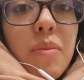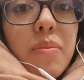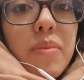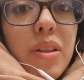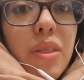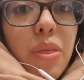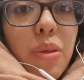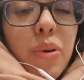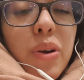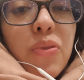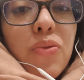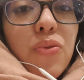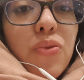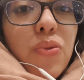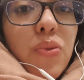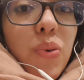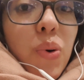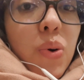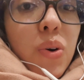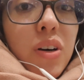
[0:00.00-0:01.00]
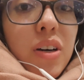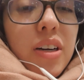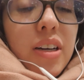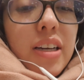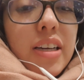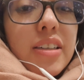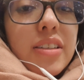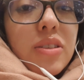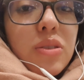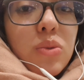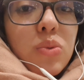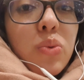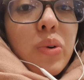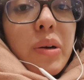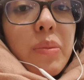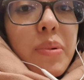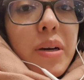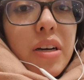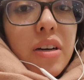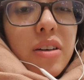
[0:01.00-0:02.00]
between four is
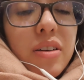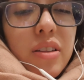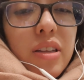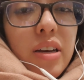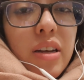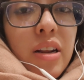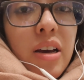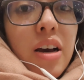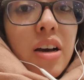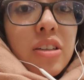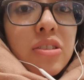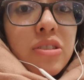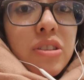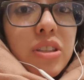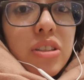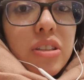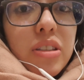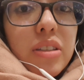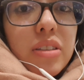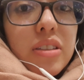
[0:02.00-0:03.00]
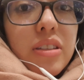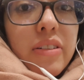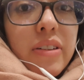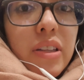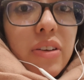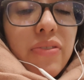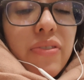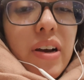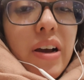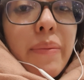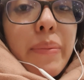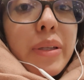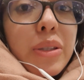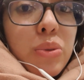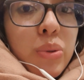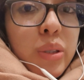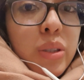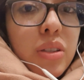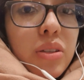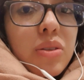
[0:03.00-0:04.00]
way better than 175
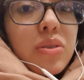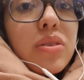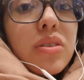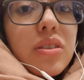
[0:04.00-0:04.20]
between two.